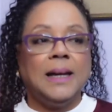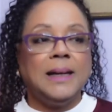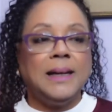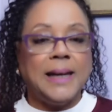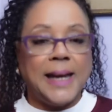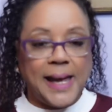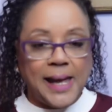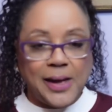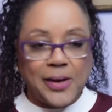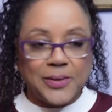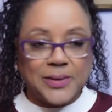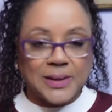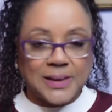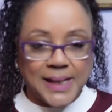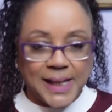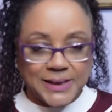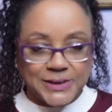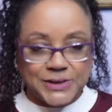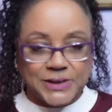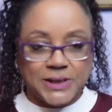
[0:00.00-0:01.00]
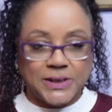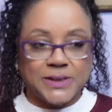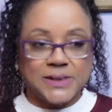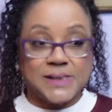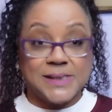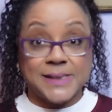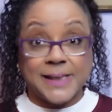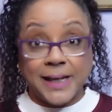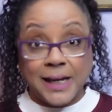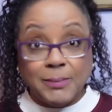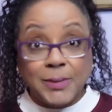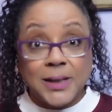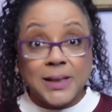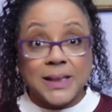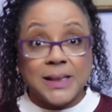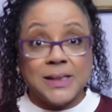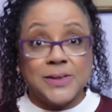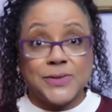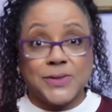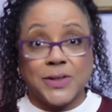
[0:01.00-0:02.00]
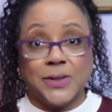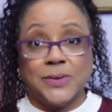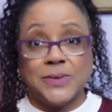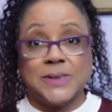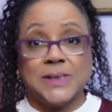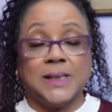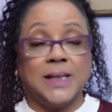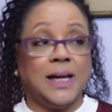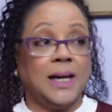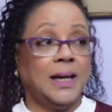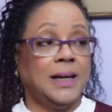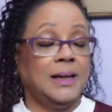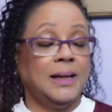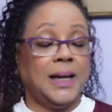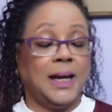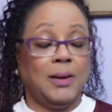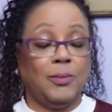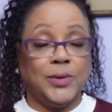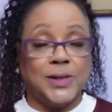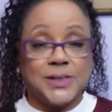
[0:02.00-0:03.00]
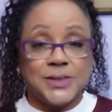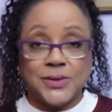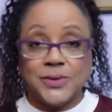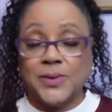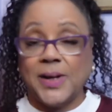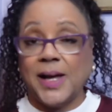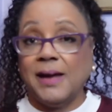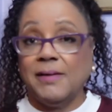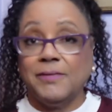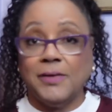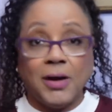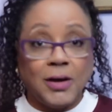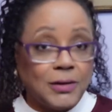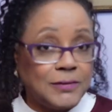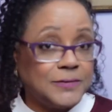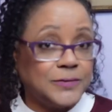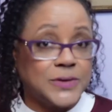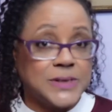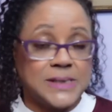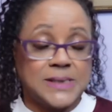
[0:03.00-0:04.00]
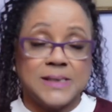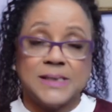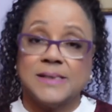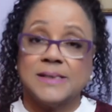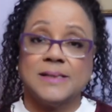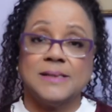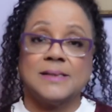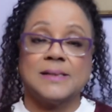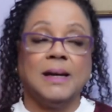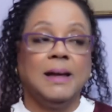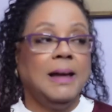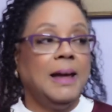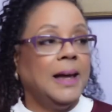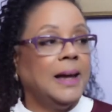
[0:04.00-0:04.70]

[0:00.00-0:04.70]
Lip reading: Now in the last year, since I am on the East Coast again, and we do have all 4 seasons,